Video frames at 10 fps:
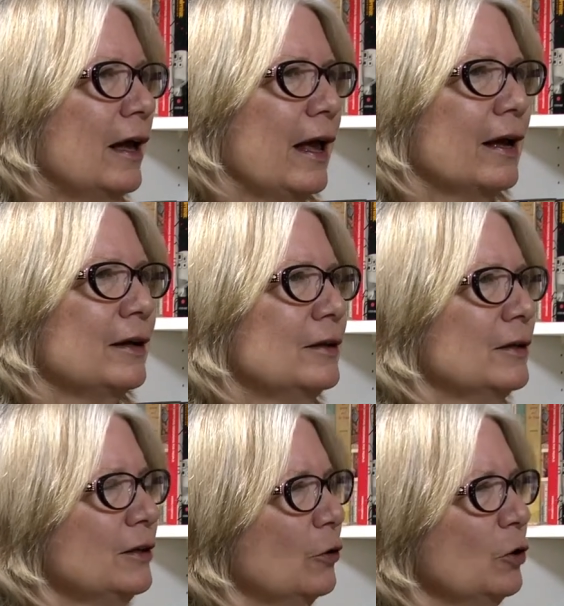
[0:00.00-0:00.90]
And,
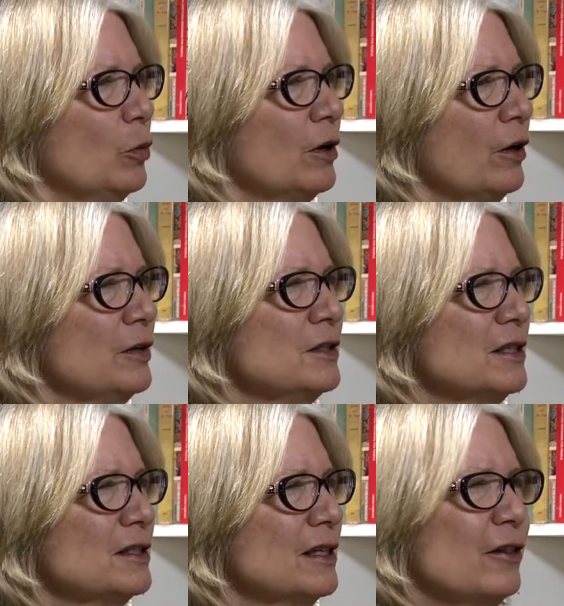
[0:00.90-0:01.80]
you know, you put all these
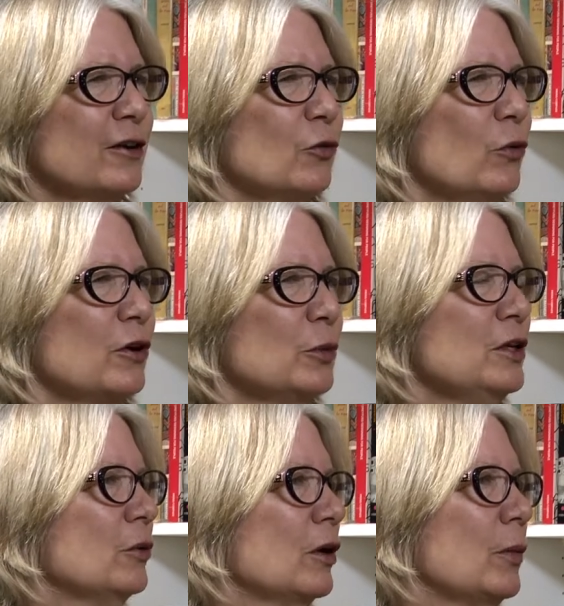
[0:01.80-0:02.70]
things together, you go, what are we
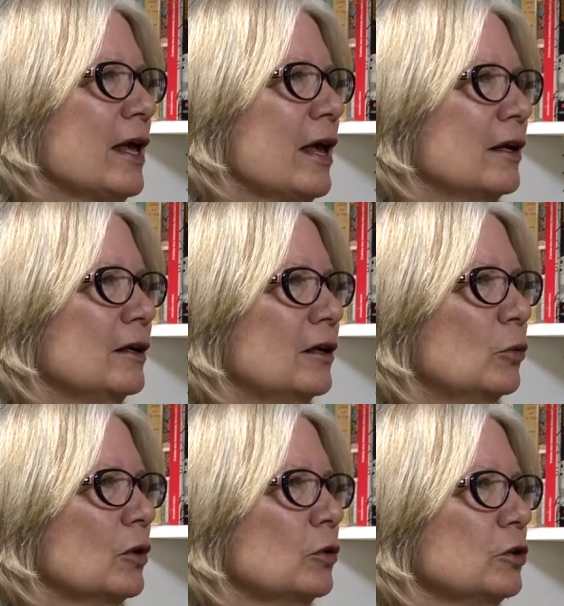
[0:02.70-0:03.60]
doing? We can't, you know,
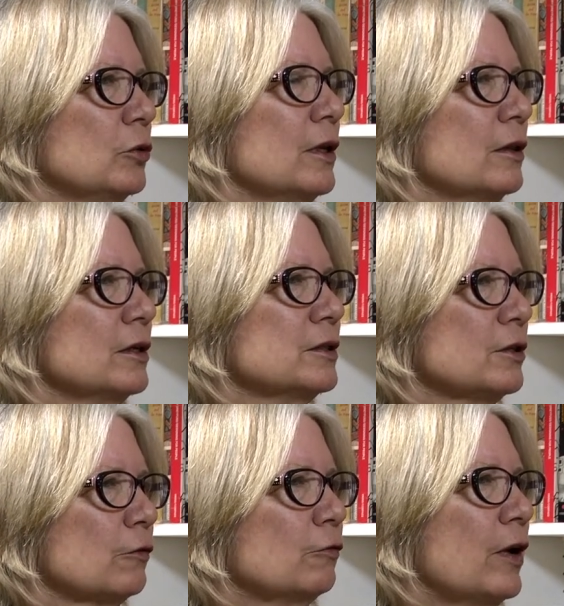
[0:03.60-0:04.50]
we're doing things
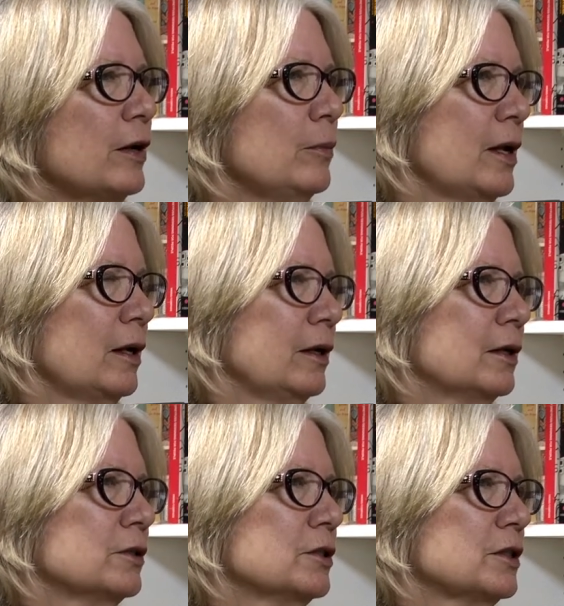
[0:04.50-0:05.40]
that are fundamentally
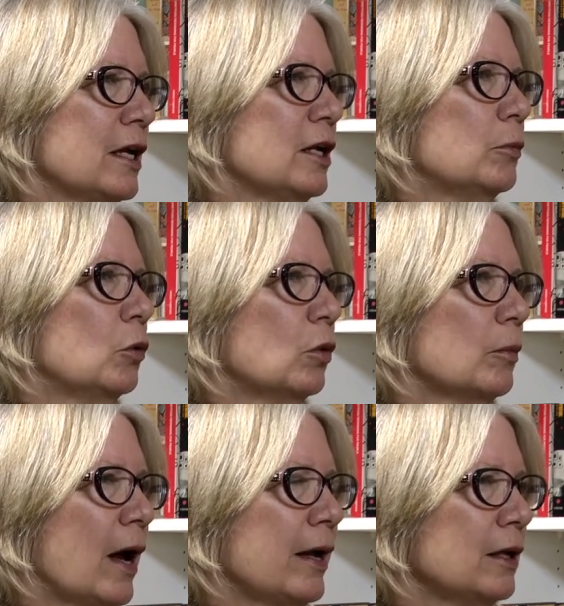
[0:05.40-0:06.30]
unsustainable. We're
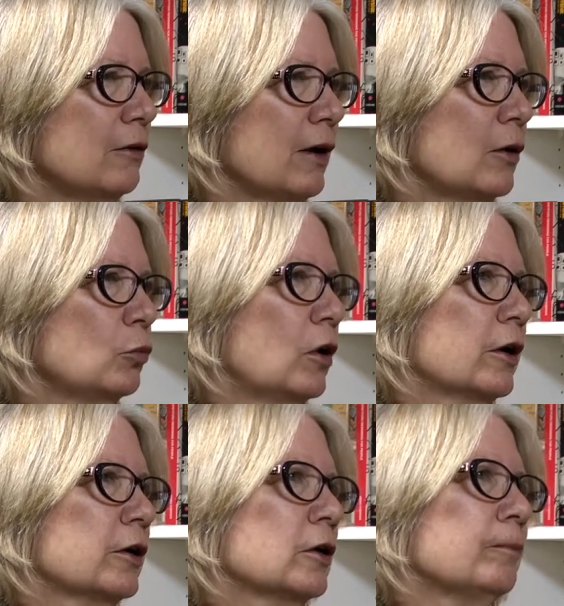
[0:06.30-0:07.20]
mining
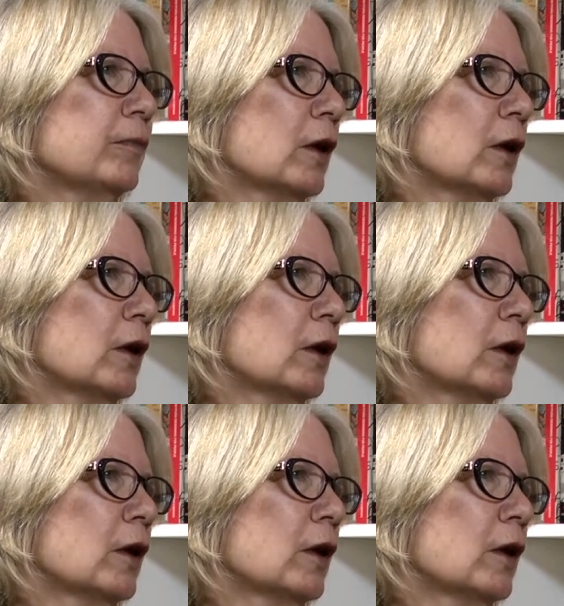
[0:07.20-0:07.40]
groundwater.